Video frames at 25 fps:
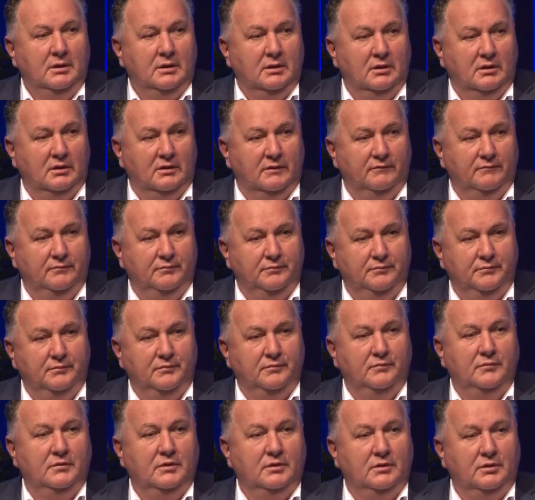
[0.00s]
of
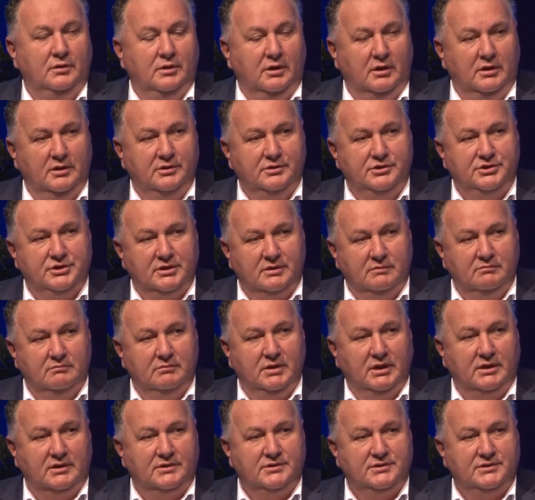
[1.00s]
knowledge and
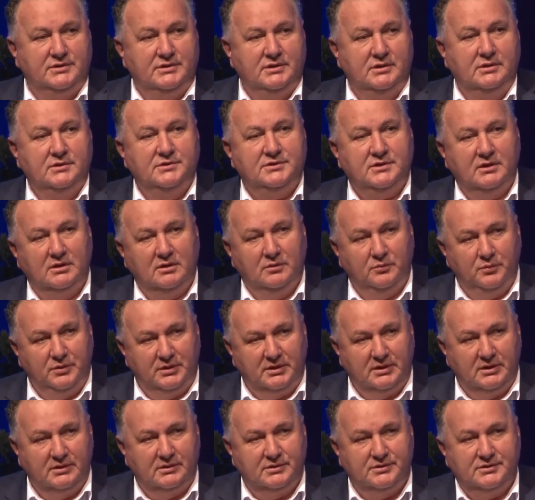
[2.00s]
mix so that we
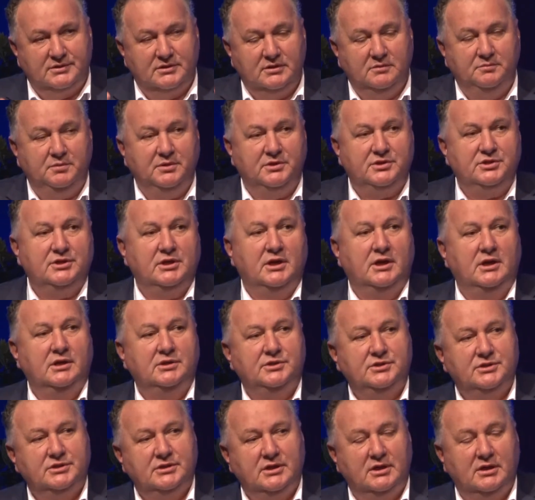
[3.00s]
can
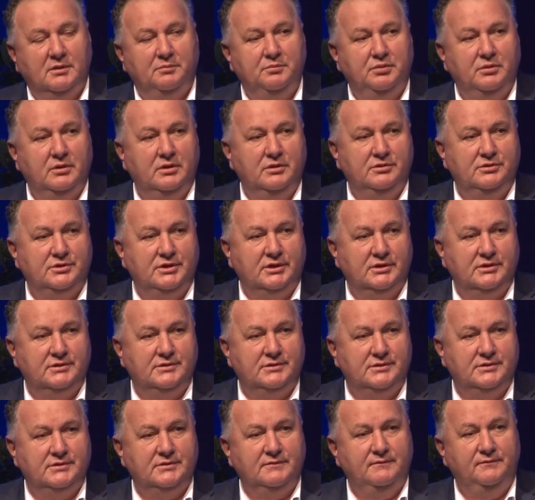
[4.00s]
supercharge our
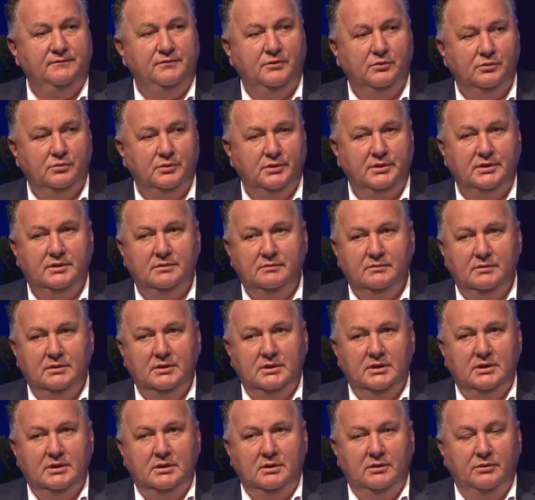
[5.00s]
projects forward
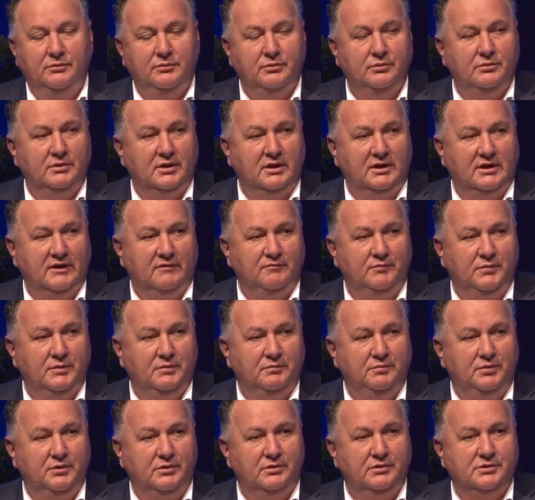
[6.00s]
through the
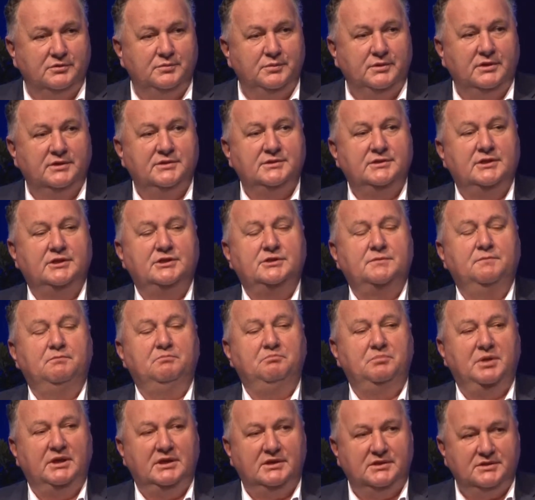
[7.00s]
government, because we are such
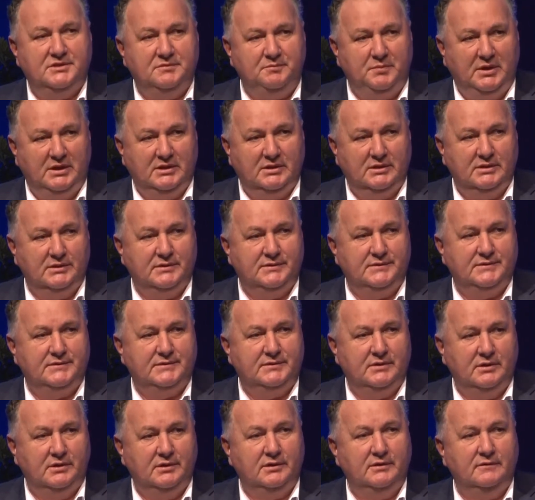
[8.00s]
big
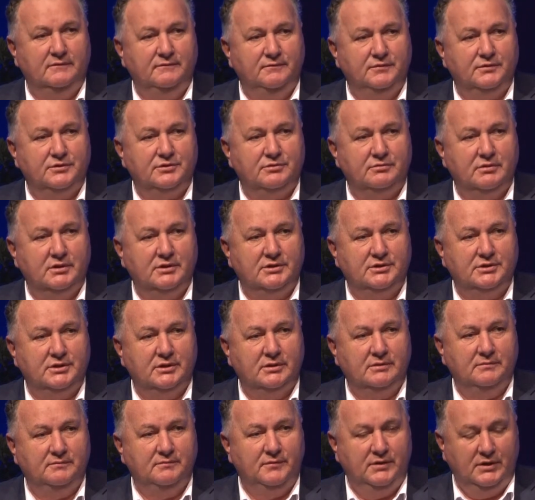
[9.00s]
spenders on
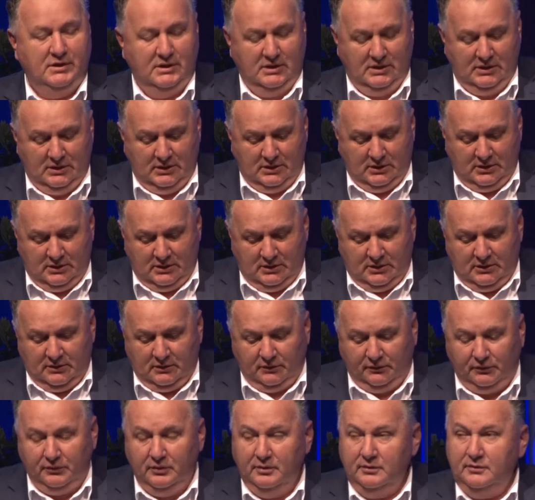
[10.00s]
infrastructure.
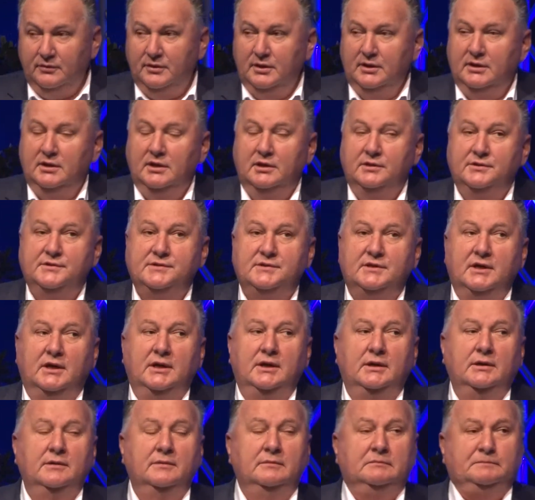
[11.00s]
Third thing I'd
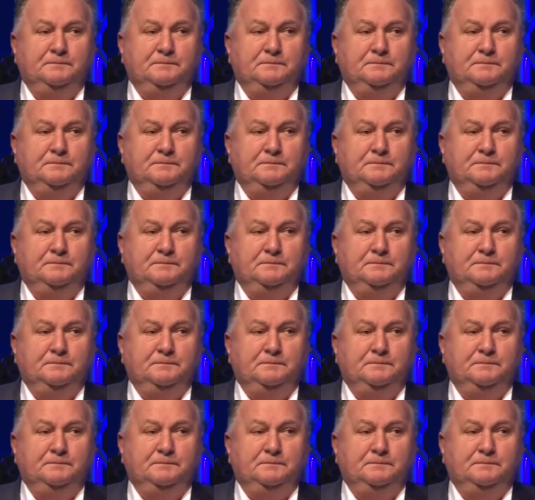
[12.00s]
say